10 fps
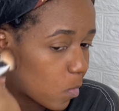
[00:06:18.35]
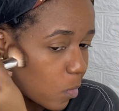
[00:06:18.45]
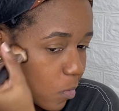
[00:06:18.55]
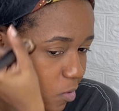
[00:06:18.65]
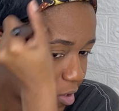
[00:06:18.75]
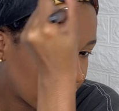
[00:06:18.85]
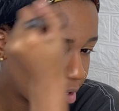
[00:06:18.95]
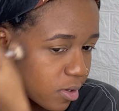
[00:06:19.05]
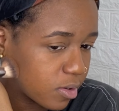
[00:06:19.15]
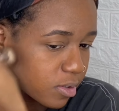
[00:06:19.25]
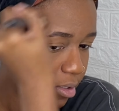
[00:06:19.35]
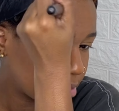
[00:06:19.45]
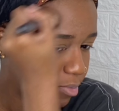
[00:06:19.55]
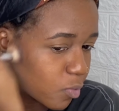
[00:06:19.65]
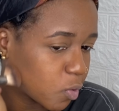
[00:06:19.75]
So here,
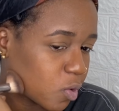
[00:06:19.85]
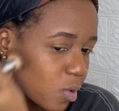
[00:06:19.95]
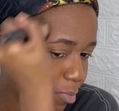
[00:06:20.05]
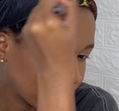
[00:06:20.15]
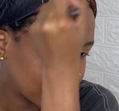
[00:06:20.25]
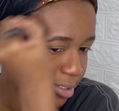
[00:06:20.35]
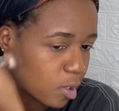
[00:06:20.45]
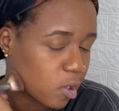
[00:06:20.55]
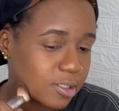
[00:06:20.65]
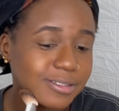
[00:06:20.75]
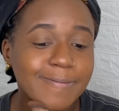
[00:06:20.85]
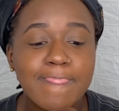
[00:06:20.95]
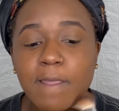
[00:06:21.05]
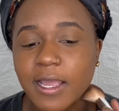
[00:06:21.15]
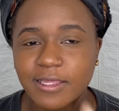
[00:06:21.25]
blend it up on the sides.
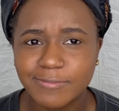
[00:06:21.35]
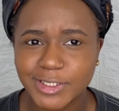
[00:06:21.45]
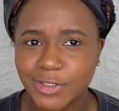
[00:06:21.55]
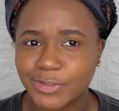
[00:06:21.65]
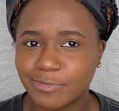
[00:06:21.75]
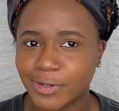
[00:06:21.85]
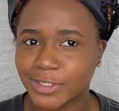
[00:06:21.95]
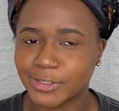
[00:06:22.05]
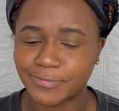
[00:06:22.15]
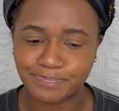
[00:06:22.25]
I think I'm gonna start using bronzer.